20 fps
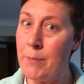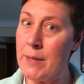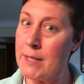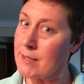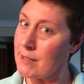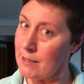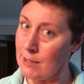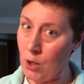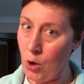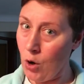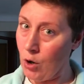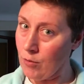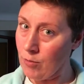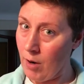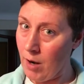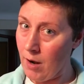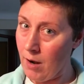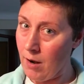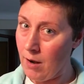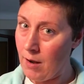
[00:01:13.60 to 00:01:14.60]
Miss
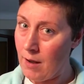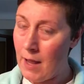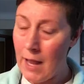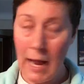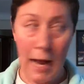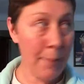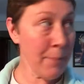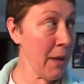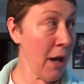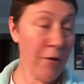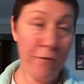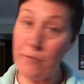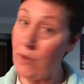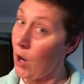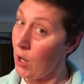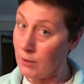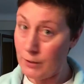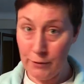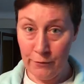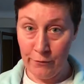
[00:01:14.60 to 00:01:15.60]
Laura, I'm not
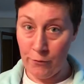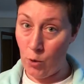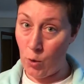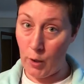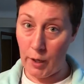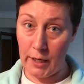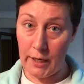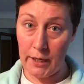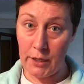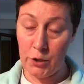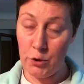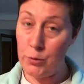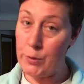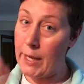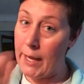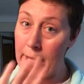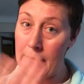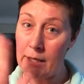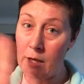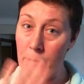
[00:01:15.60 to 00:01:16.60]
falling for it. You
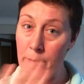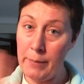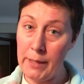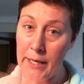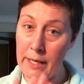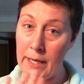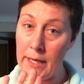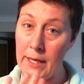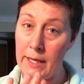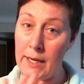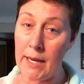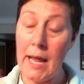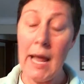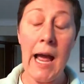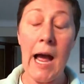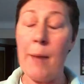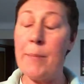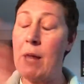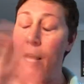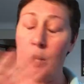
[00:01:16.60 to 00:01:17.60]
can't come in.
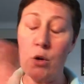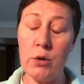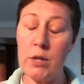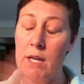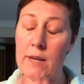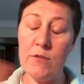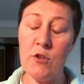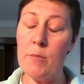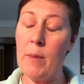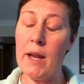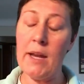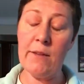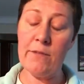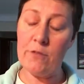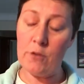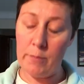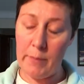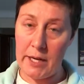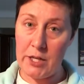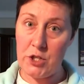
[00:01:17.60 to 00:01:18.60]
I'm not going to give you my
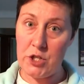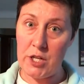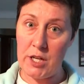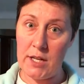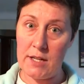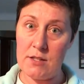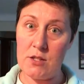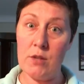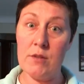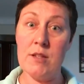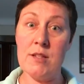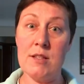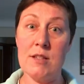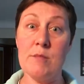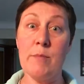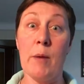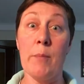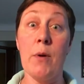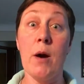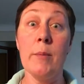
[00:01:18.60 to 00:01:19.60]
information. So this
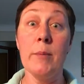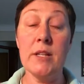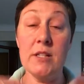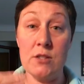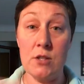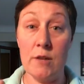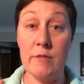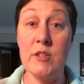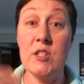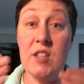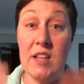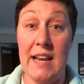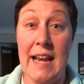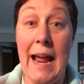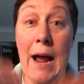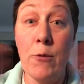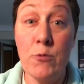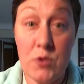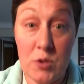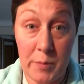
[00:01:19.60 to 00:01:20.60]
is my public service
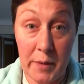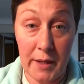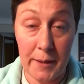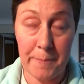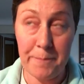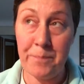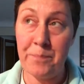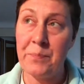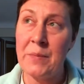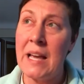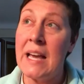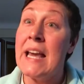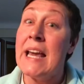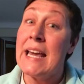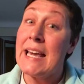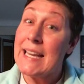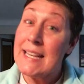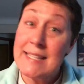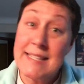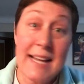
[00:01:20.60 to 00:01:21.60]
announcement.
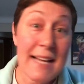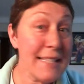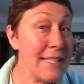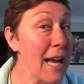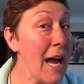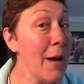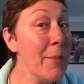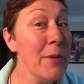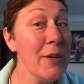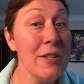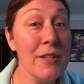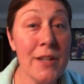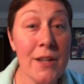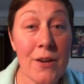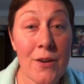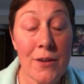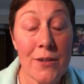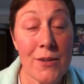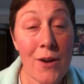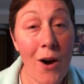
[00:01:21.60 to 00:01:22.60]
It's that time of
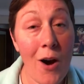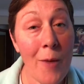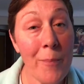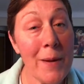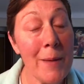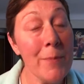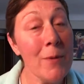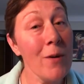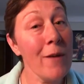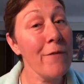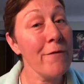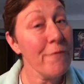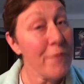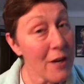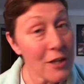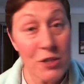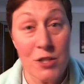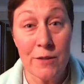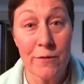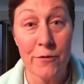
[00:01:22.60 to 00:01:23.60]
year, y'all. People are
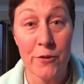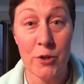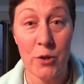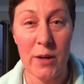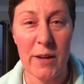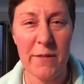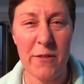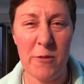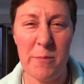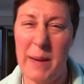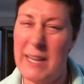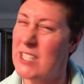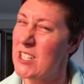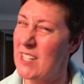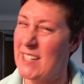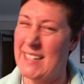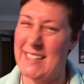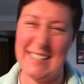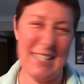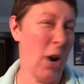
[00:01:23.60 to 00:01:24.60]
fishing for your
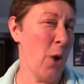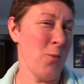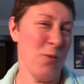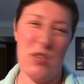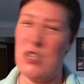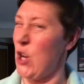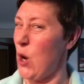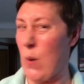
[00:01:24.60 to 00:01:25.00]
information. Don't